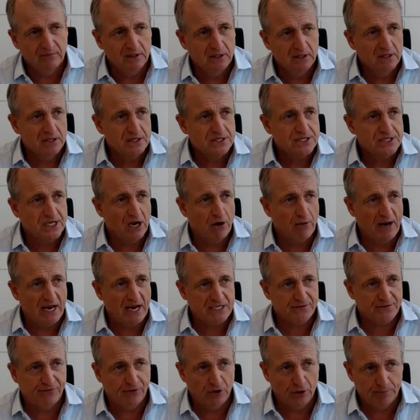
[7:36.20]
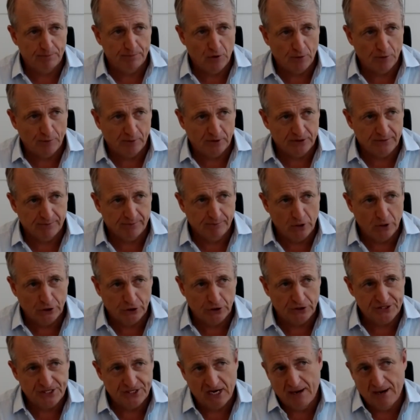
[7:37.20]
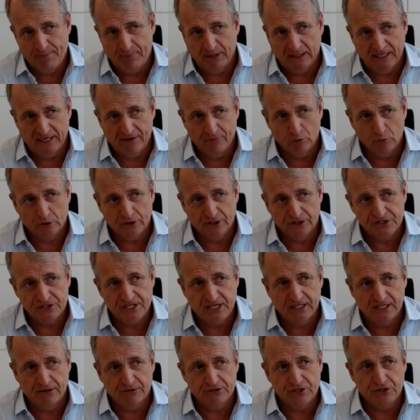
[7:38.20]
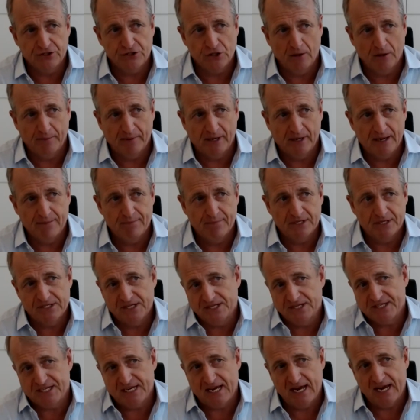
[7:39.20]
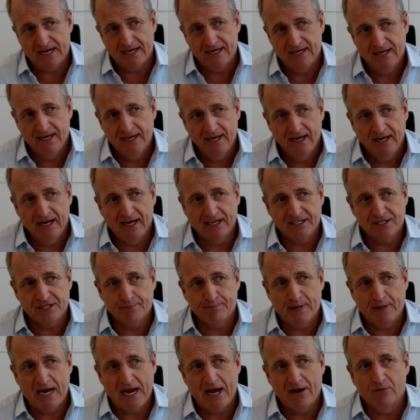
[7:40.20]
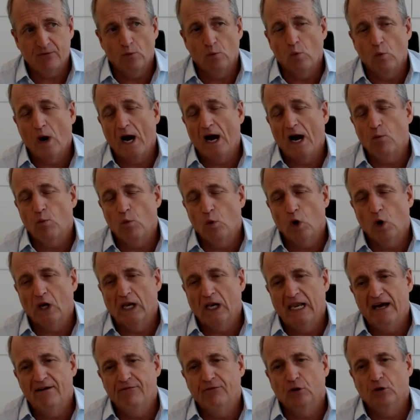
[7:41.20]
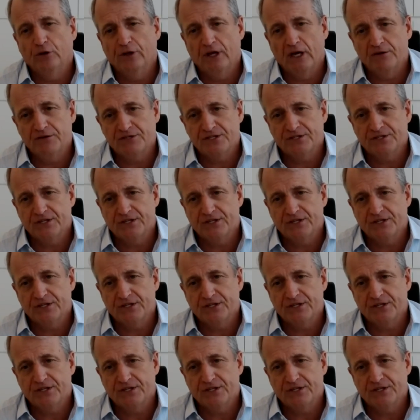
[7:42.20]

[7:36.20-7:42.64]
So SVOD models, I believe, will continue to dominate. As I say, it's about at what level those